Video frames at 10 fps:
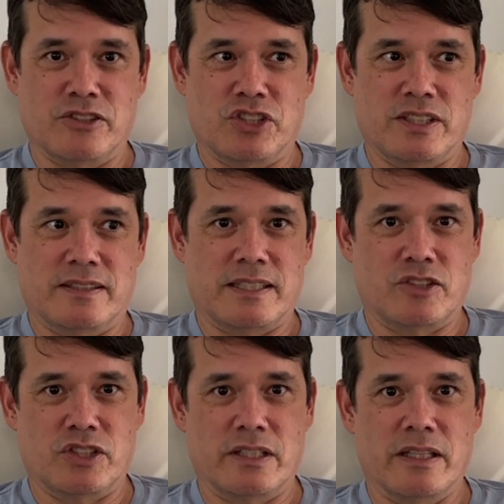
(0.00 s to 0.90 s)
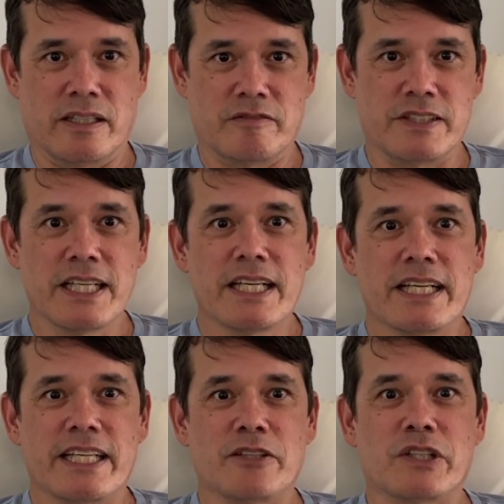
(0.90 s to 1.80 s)
She said she loved
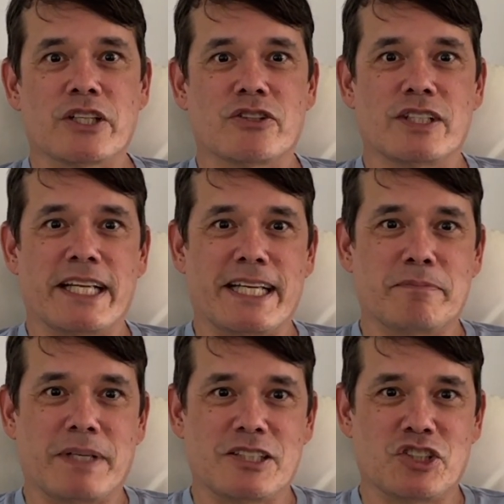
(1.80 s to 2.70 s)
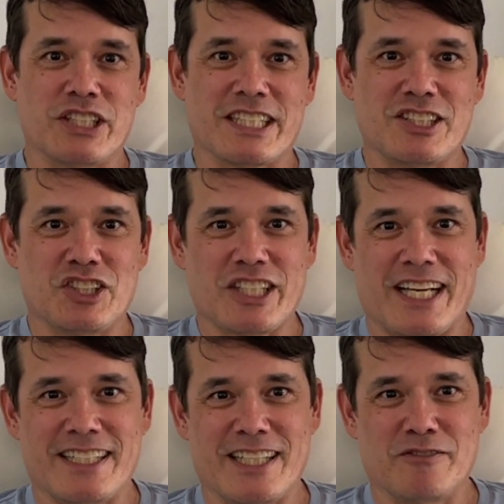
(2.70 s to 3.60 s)
hearing her name on Chicken
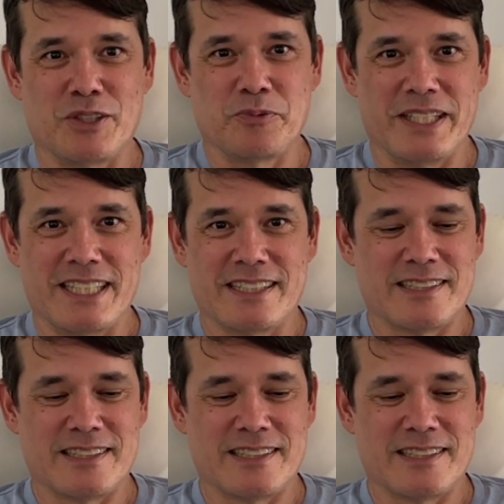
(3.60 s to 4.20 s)
Chat every week.